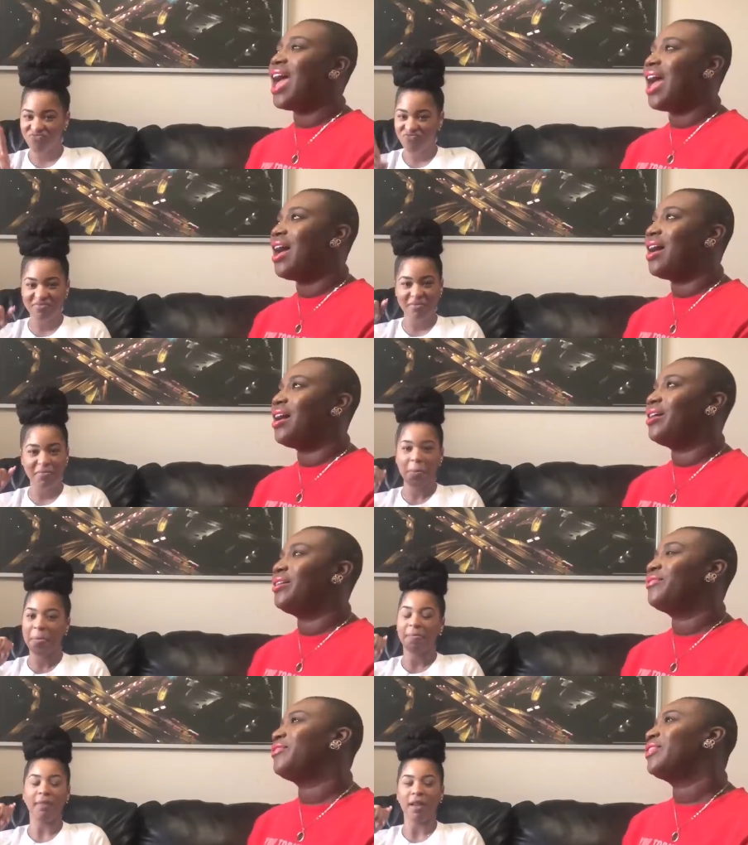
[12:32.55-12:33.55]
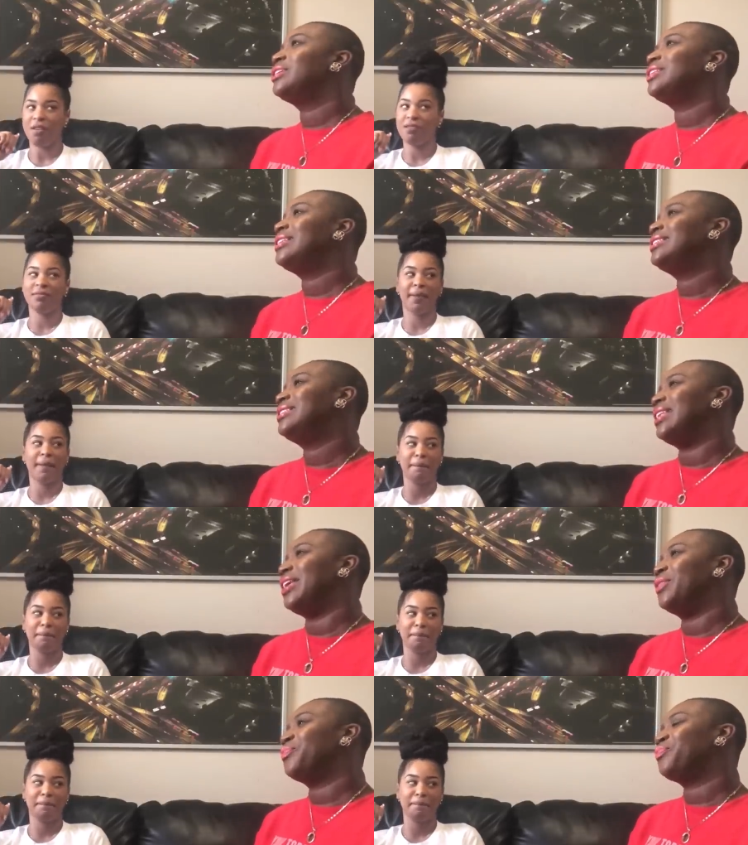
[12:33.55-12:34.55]
Speaker 1: have, let's
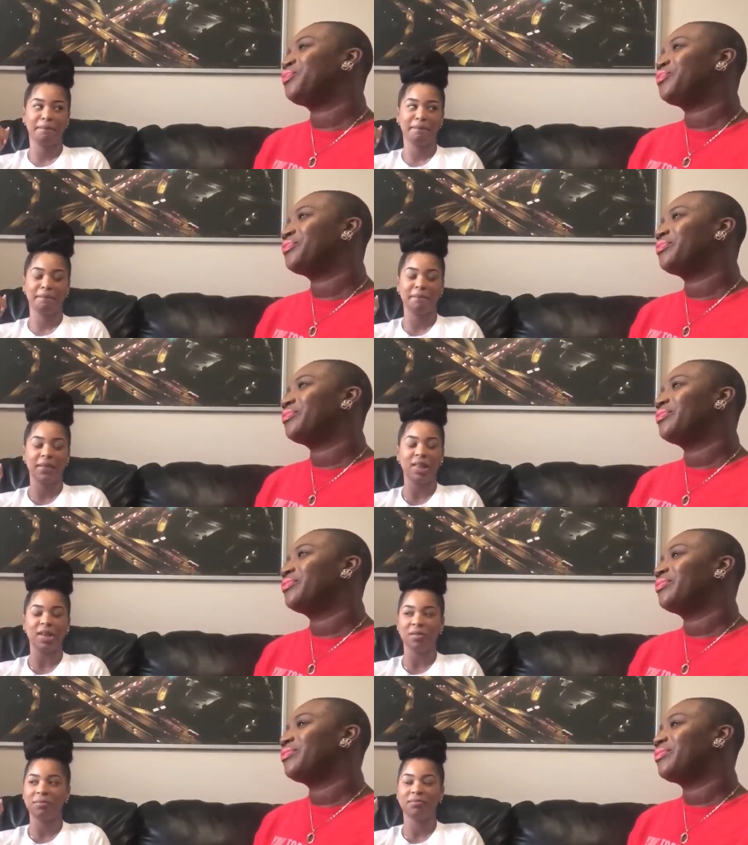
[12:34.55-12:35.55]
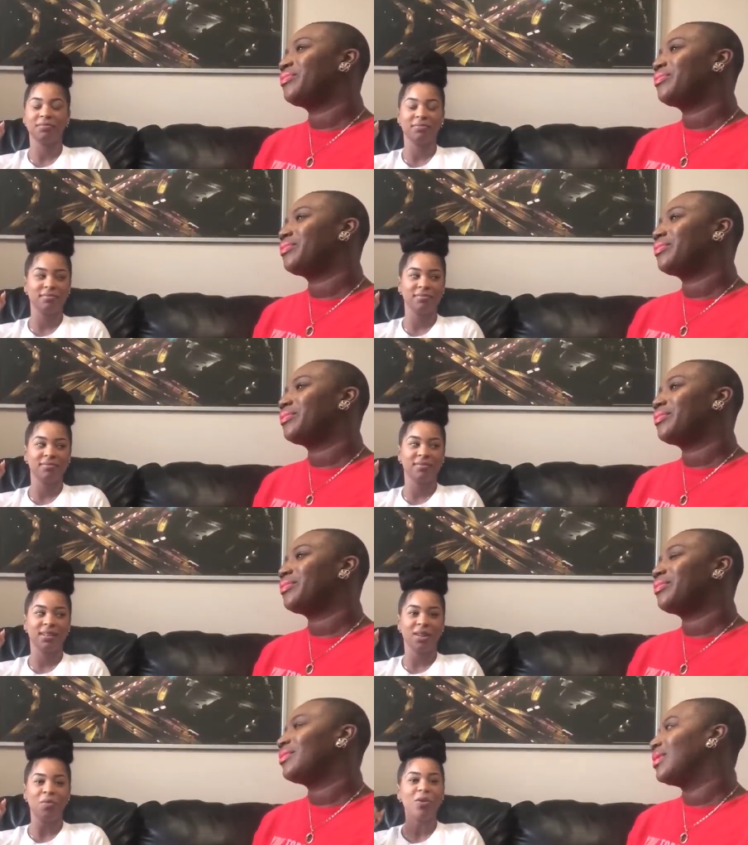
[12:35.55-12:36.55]
see.
Speaker 2: No.
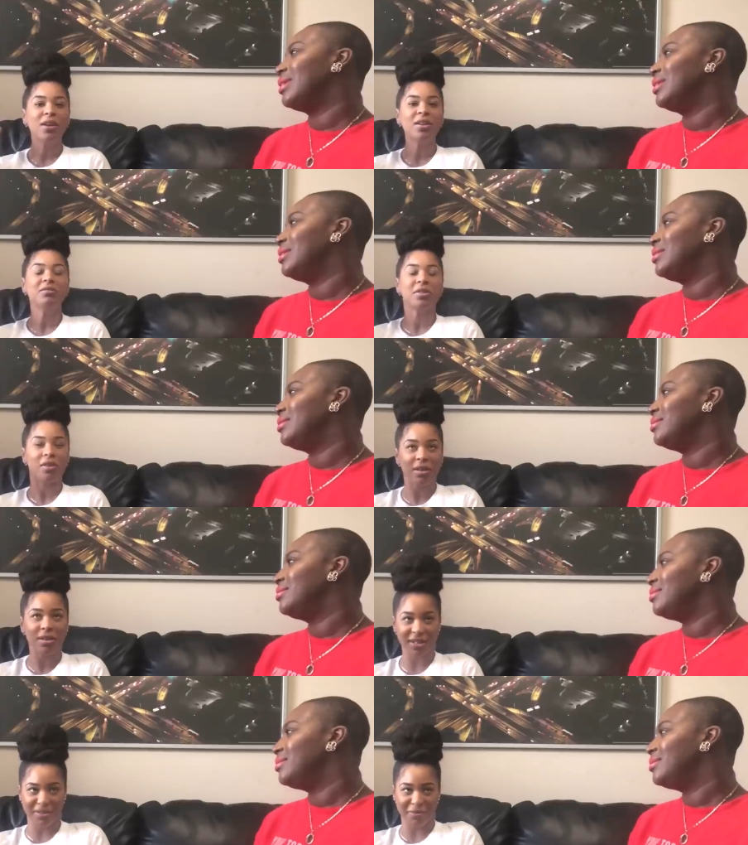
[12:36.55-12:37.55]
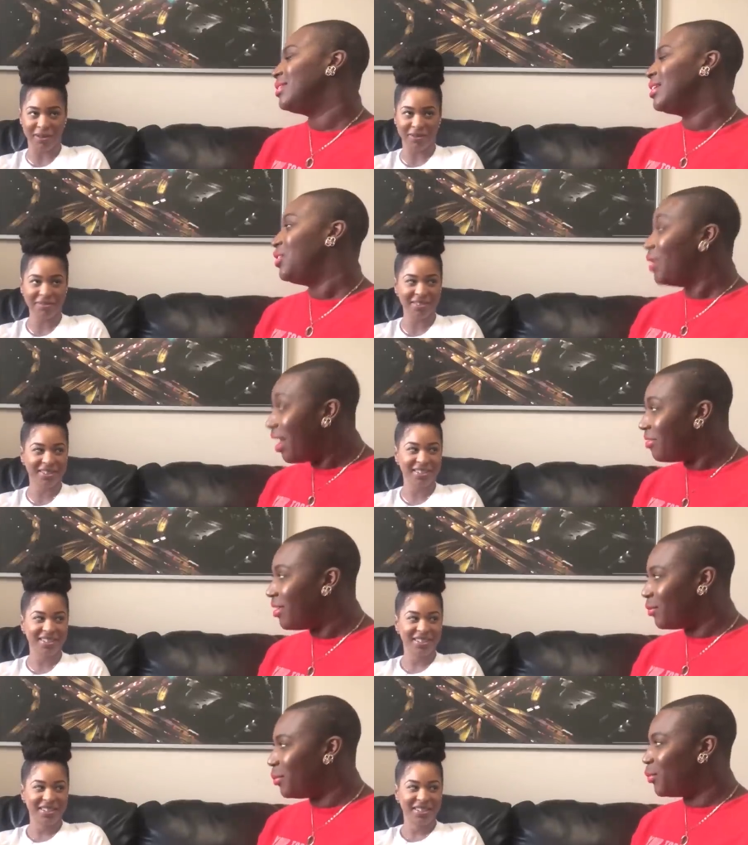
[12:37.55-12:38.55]
Speaker 1: What are you talking about? You have
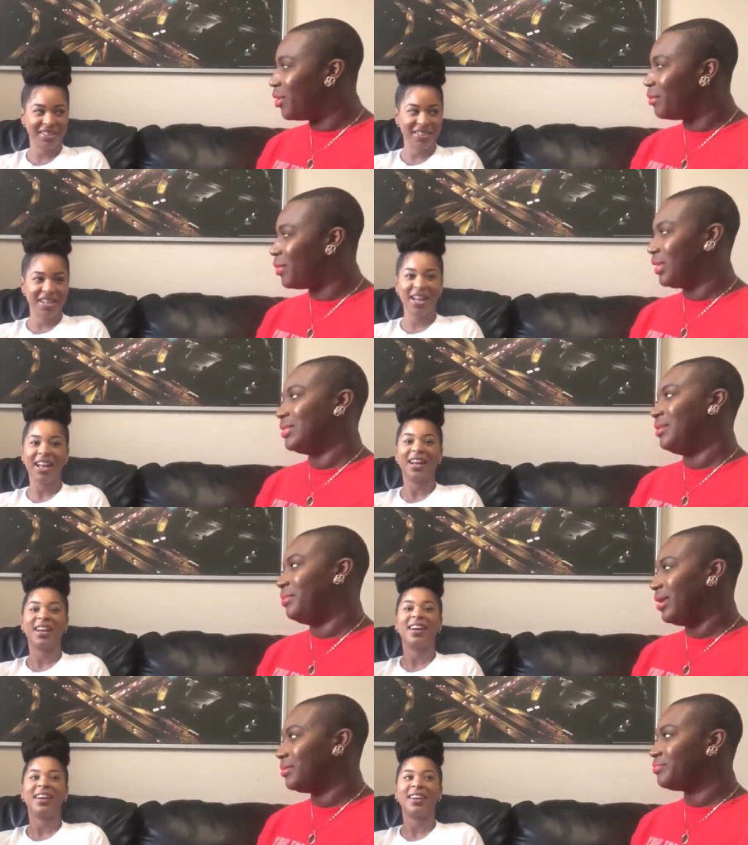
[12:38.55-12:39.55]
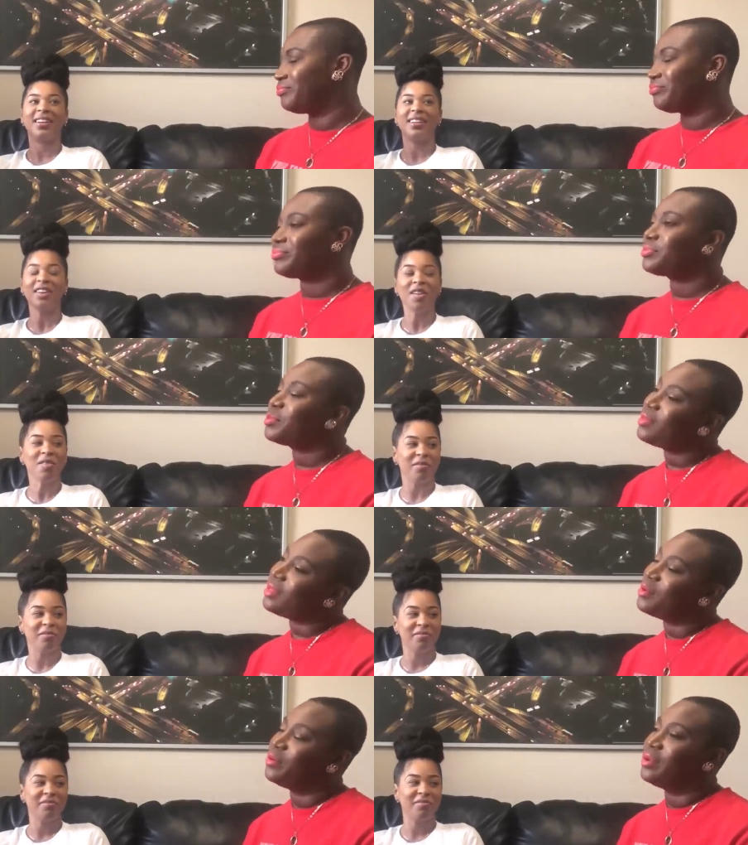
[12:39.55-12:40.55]
one more pregnancy bit. No.
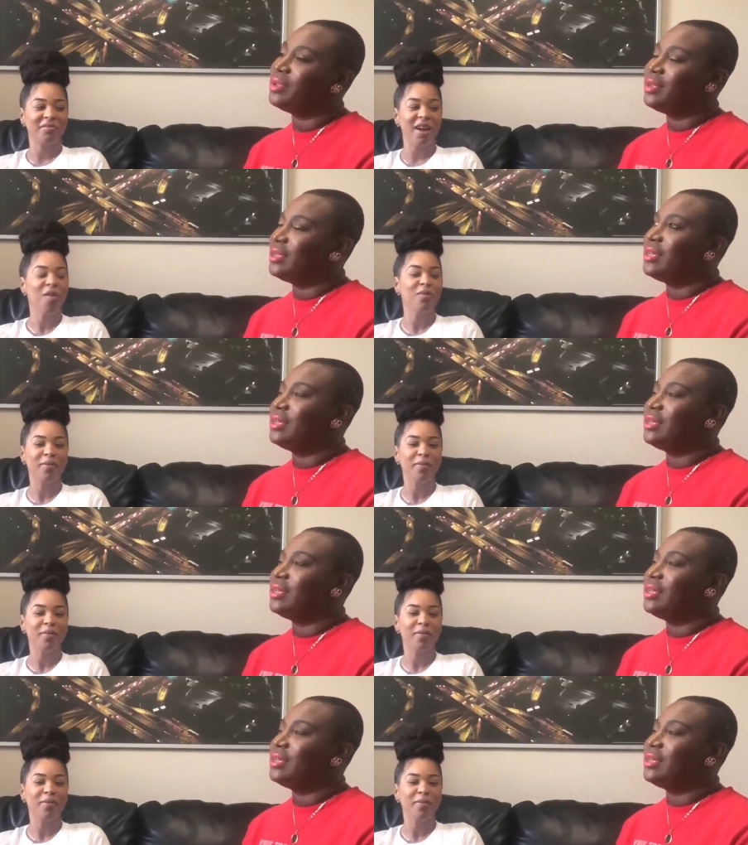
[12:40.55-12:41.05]
I'll